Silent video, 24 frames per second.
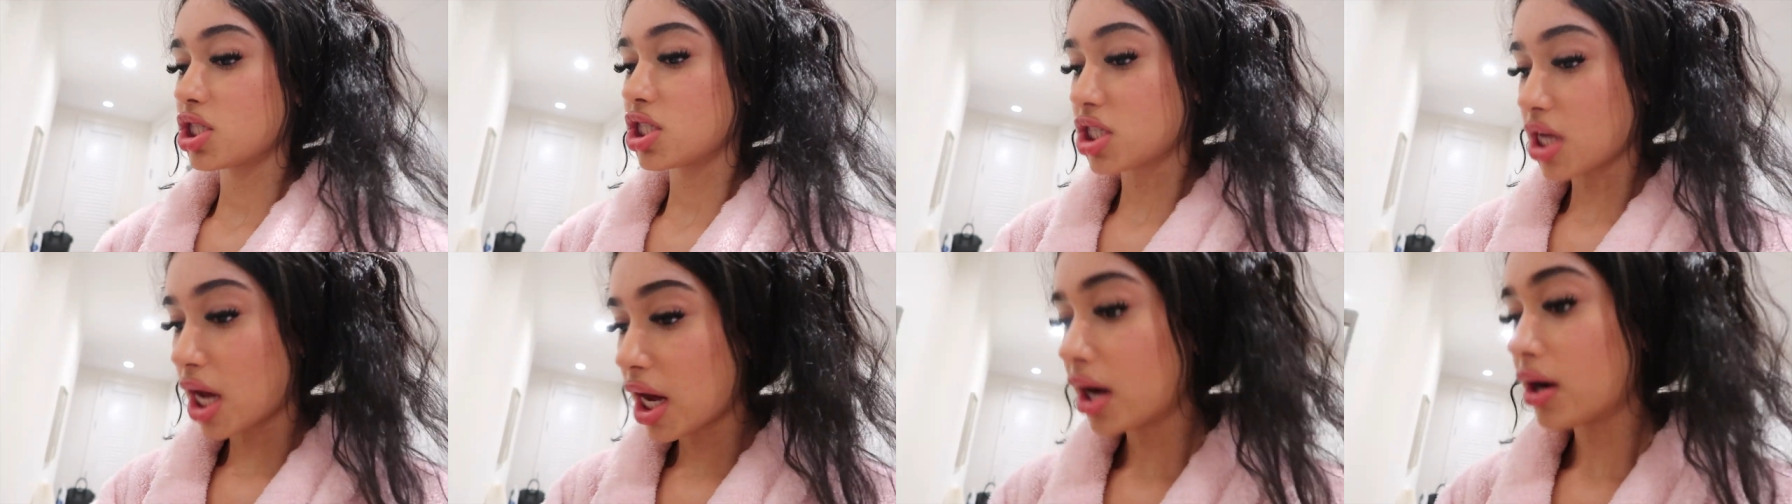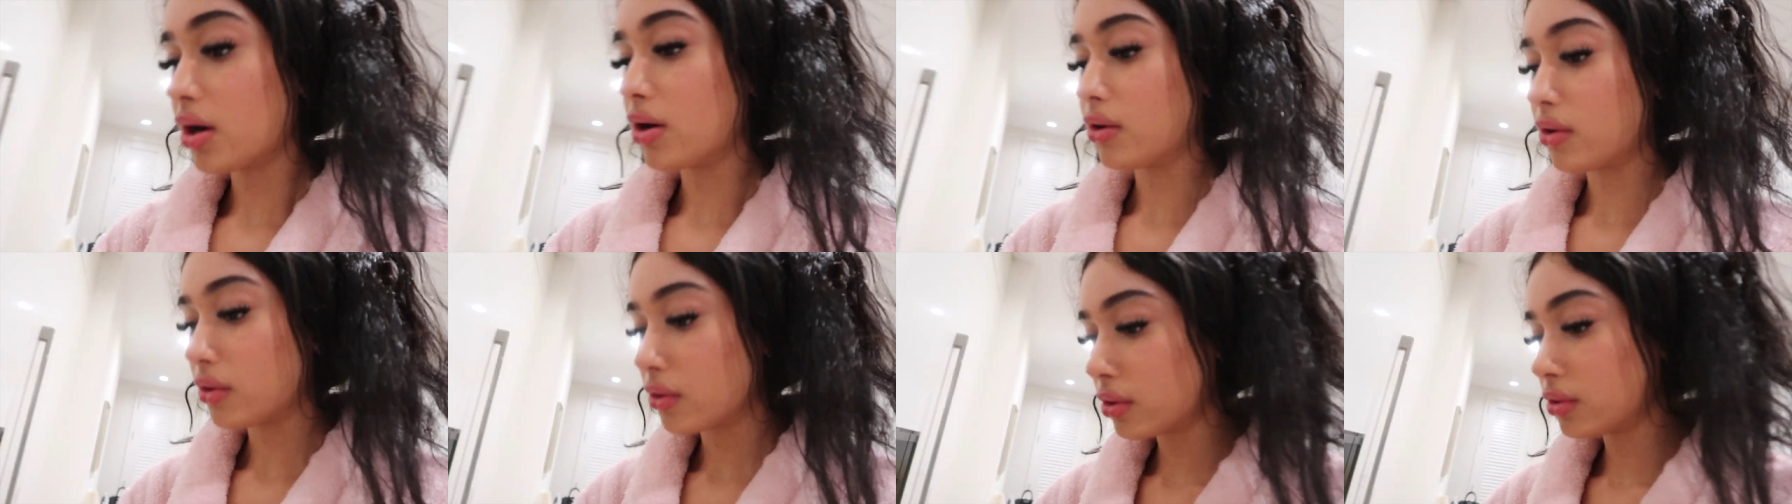
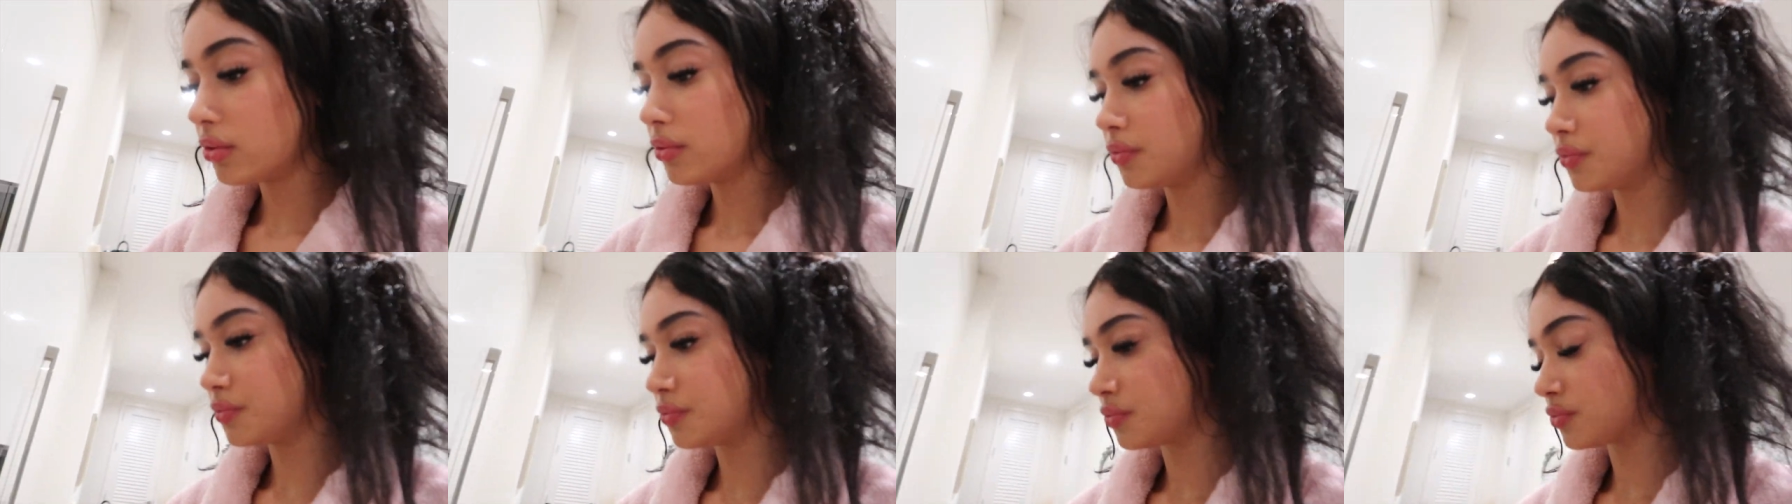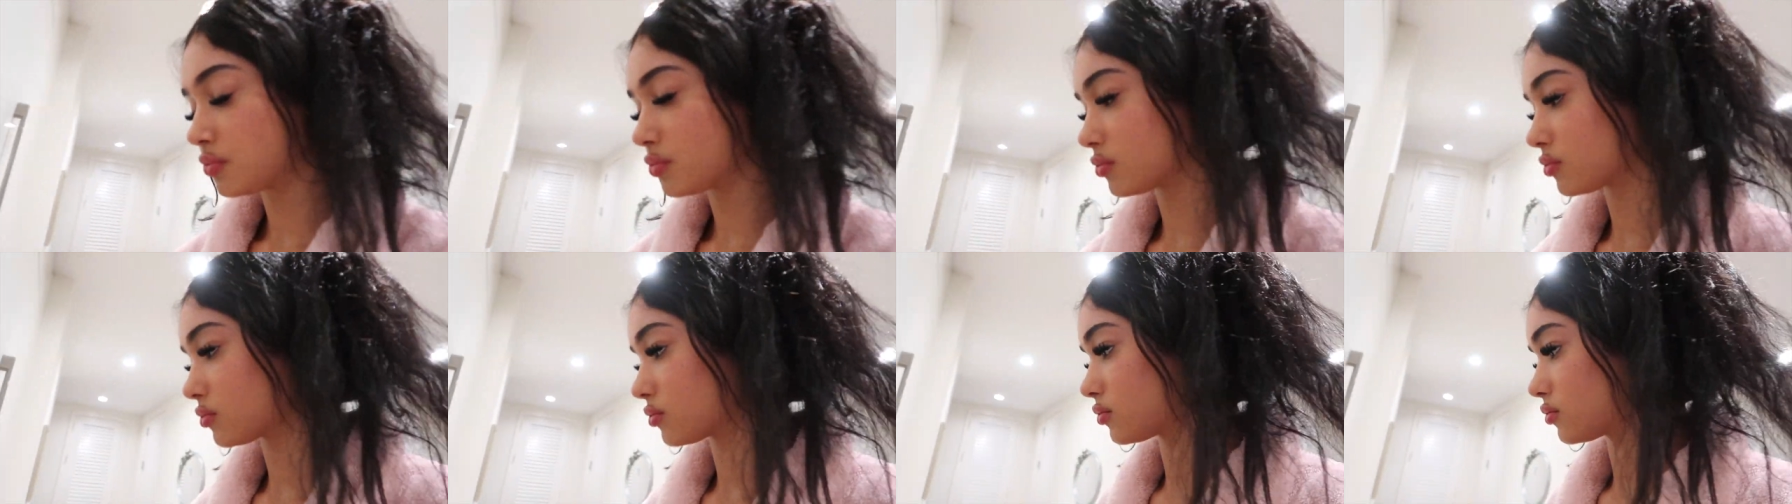so
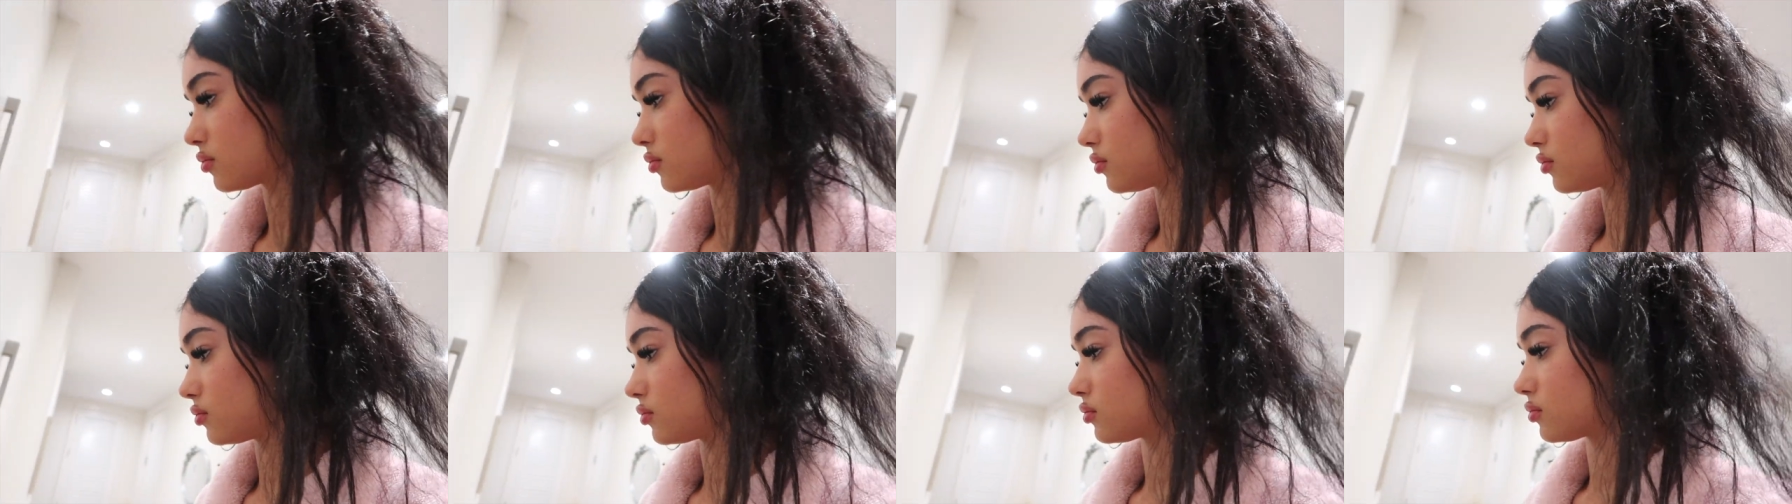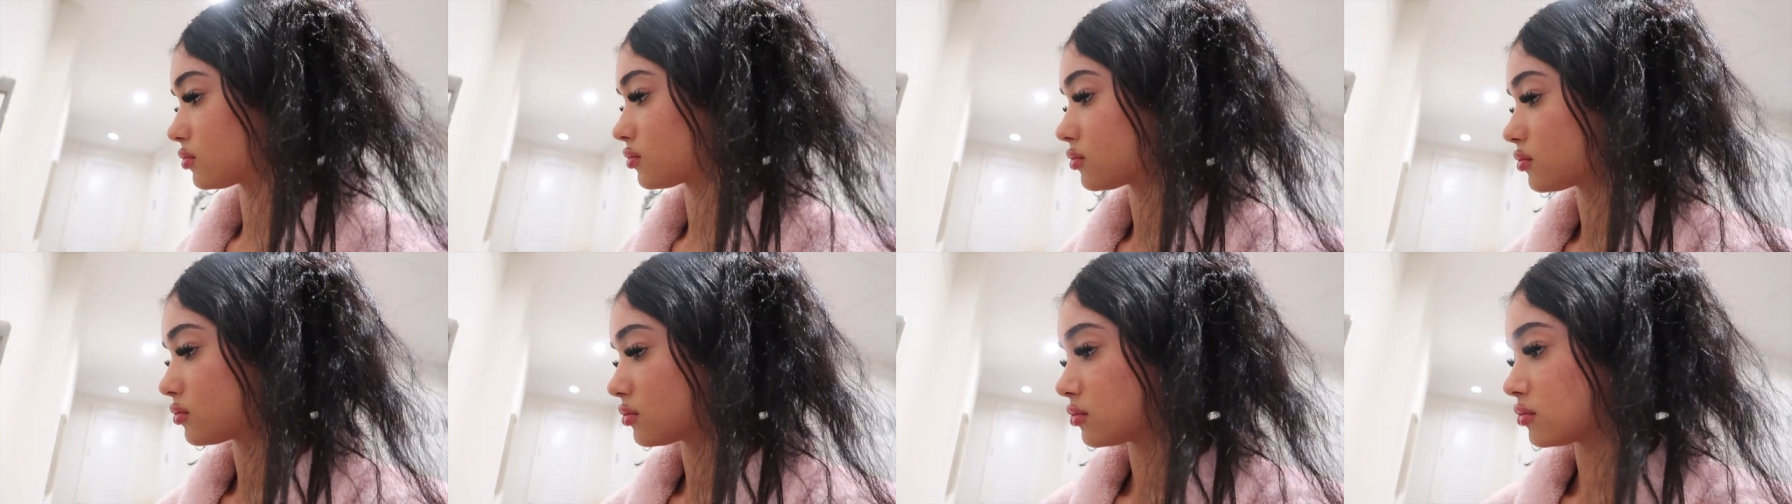
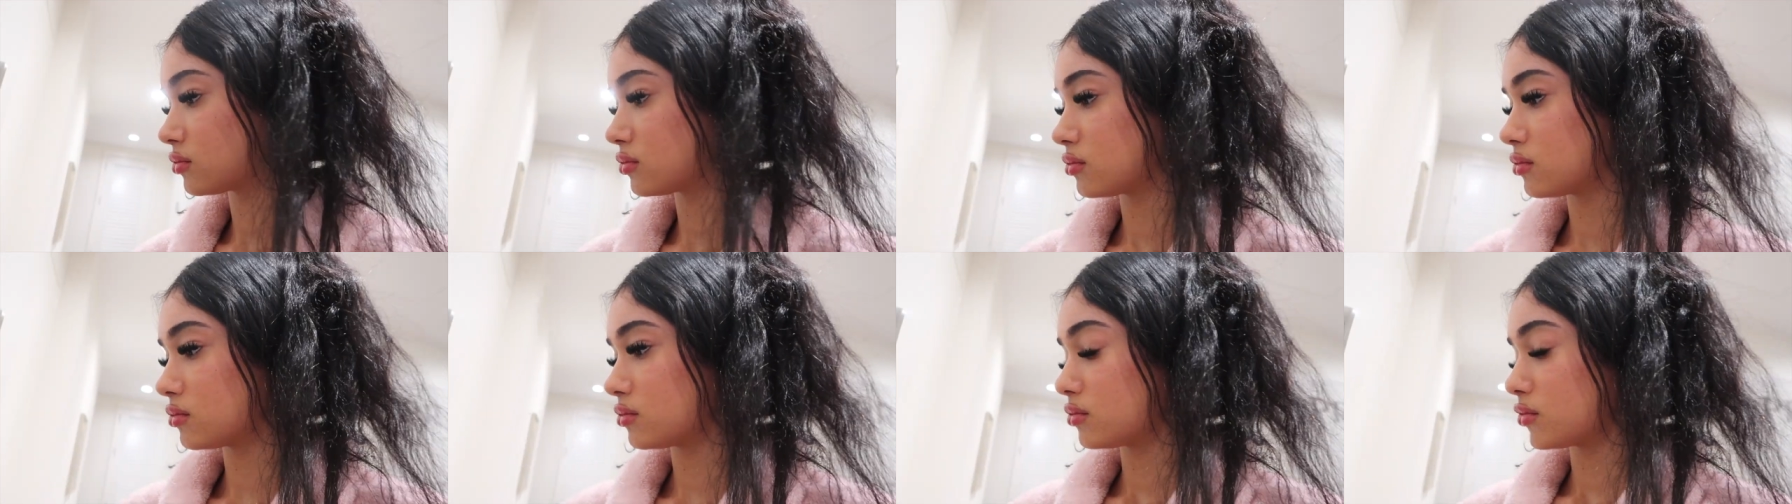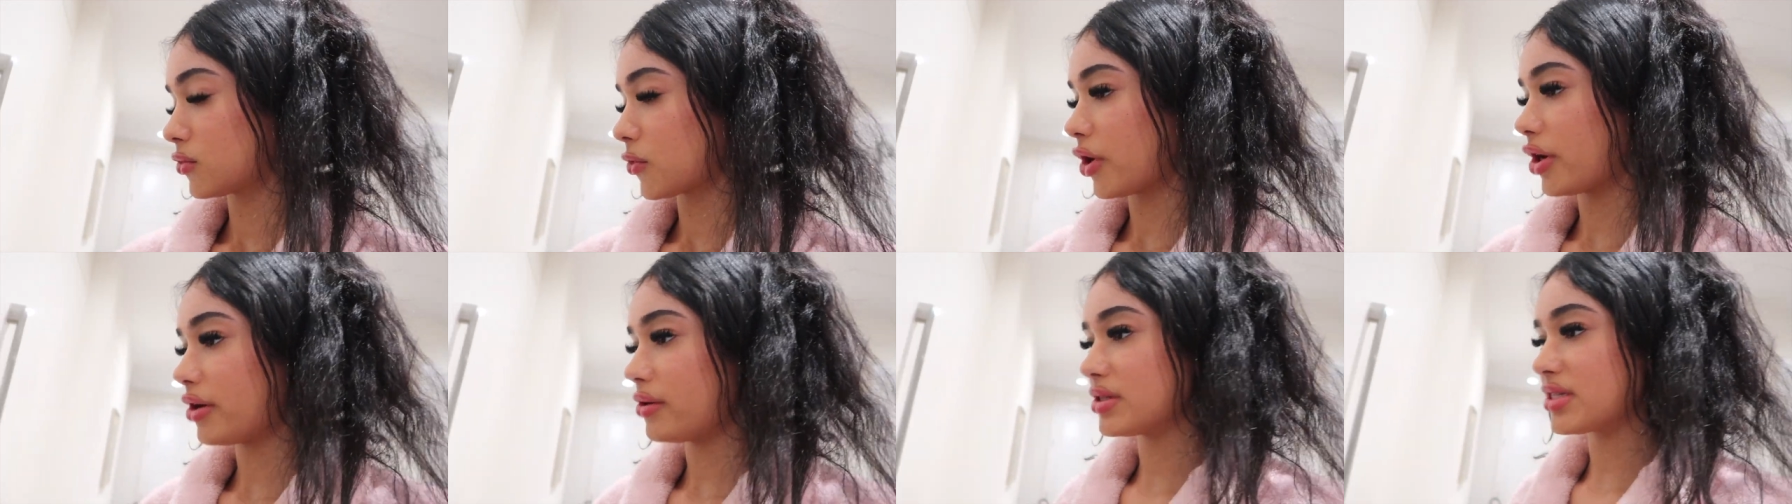what